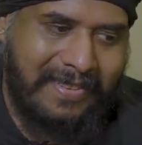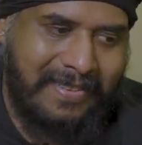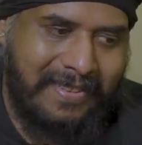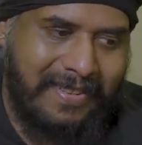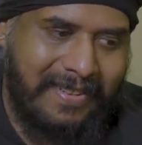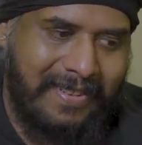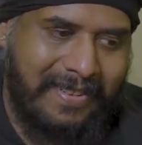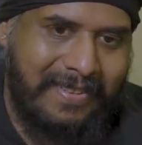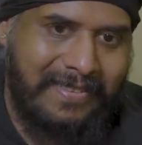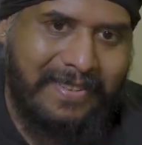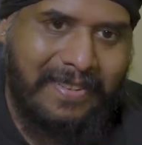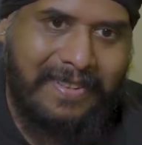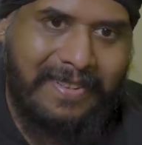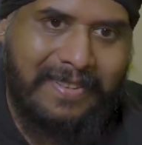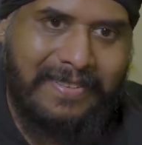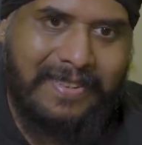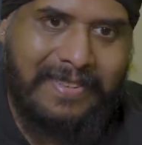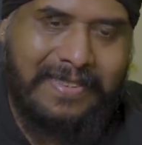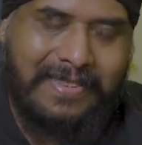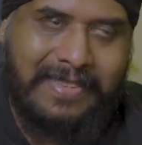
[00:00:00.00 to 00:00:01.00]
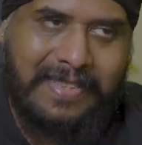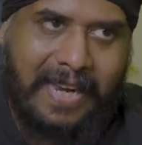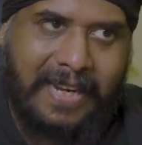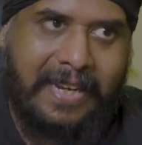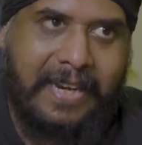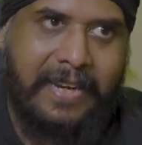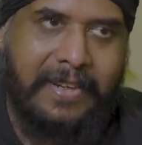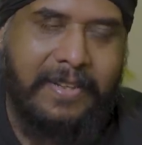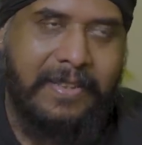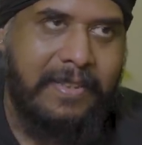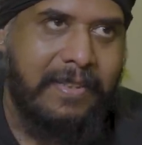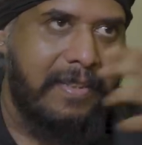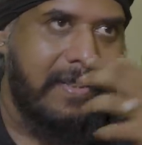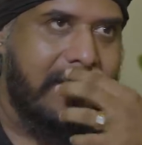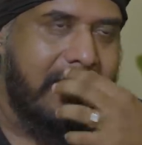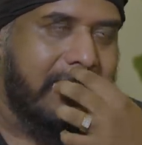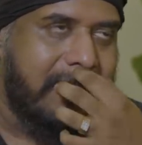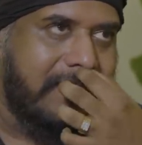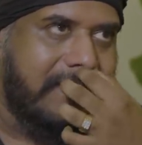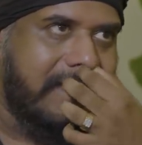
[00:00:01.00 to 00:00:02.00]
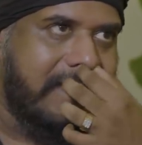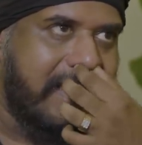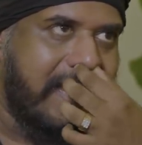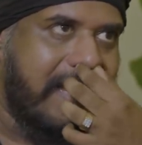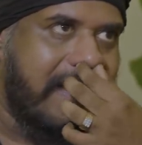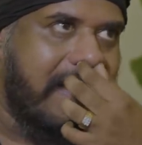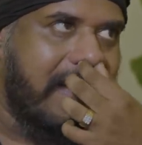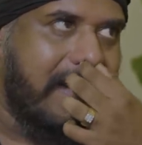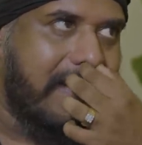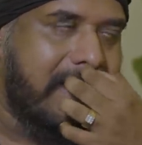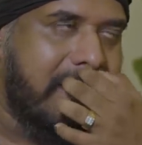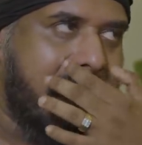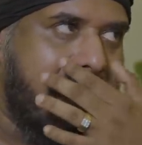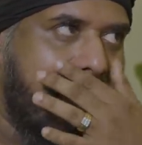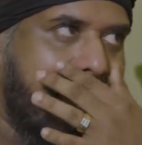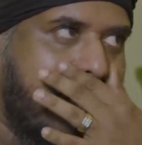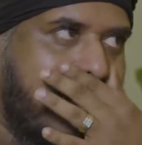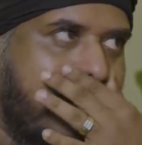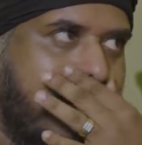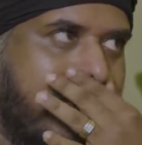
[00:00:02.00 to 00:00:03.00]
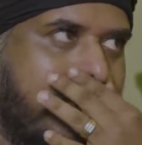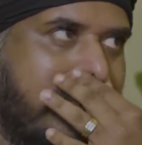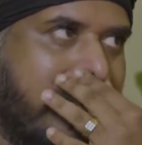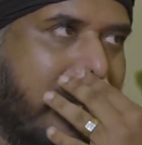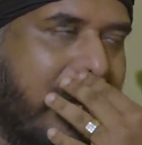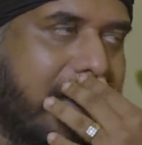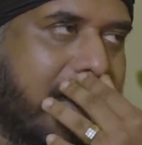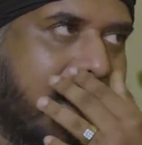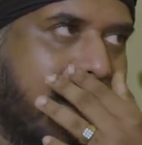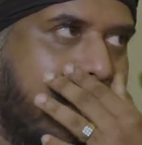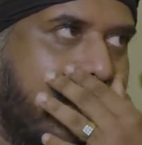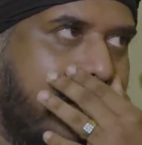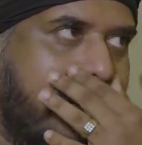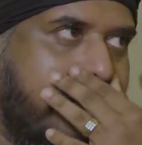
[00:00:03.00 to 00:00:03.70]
The second thing, Akshay, that